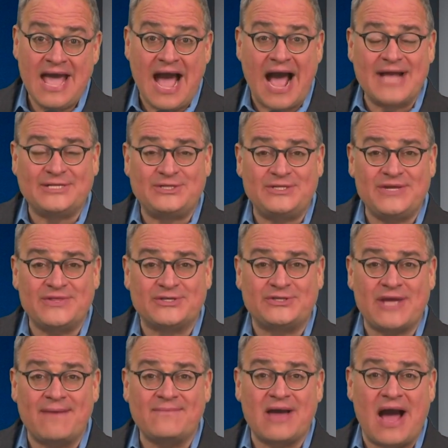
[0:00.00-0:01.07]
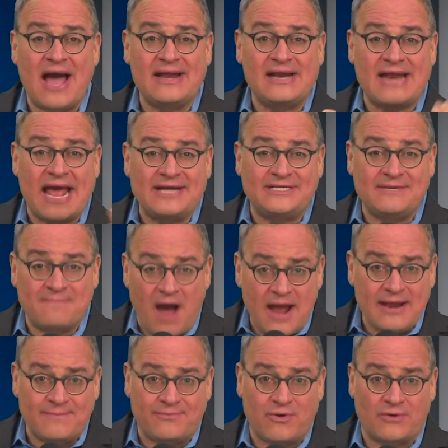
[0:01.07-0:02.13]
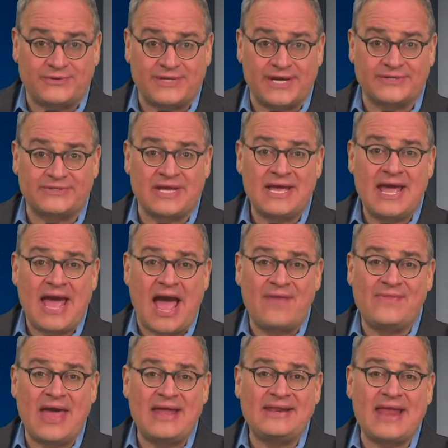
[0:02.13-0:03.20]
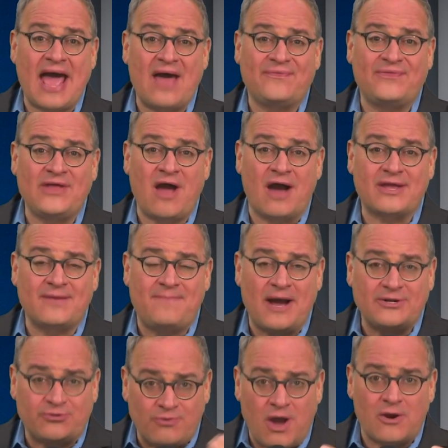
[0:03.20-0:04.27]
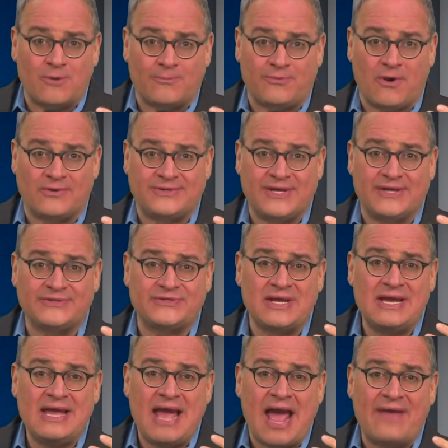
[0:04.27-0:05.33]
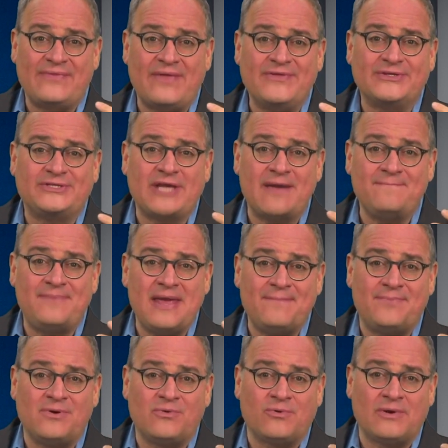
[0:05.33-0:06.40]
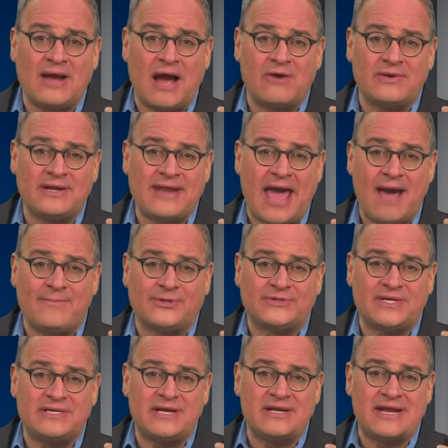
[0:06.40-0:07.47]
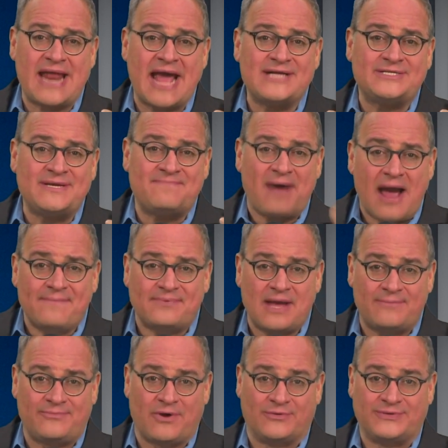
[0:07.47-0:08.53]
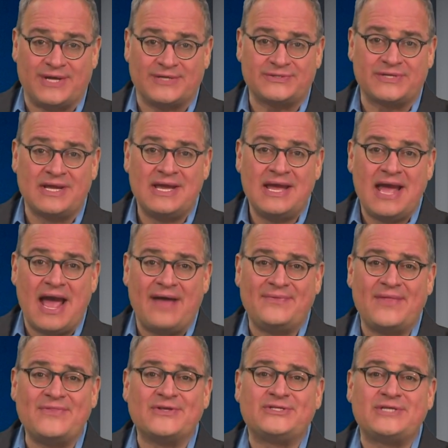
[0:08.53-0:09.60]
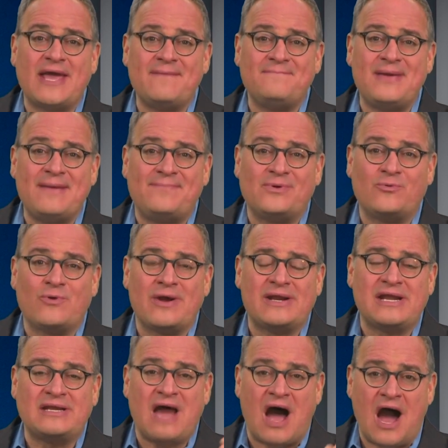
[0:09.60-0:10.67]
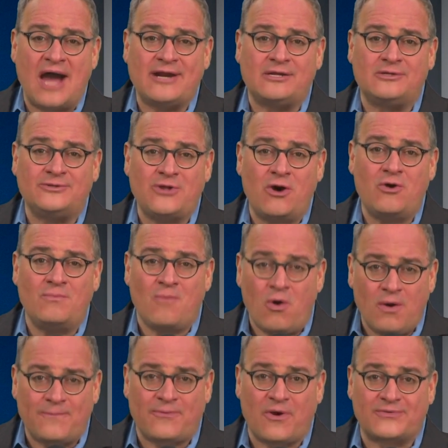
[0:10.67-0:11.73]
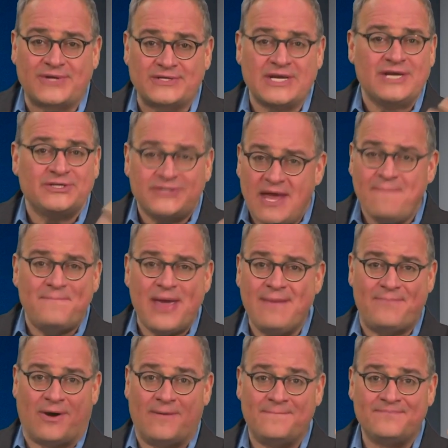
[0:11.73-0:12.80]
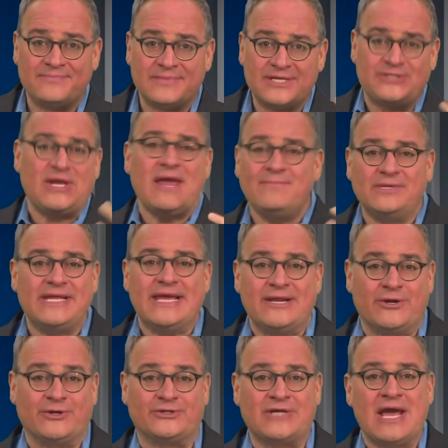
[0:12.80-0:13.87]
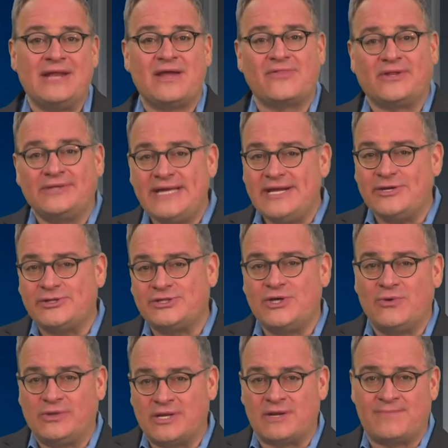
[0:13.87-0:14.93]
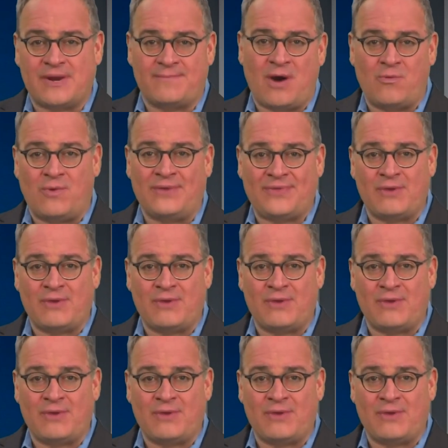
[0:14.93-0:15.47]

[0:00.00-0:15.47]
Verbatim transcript: I'd see the same guy at an anti mining protest, and then at the Occupy Toronto protest, and then the same people were out in Hamilton in an anti pipeline protest. And then the same people were at an I don't know more protest. Same people, same leaders. Now, the leaders knew a little bit about what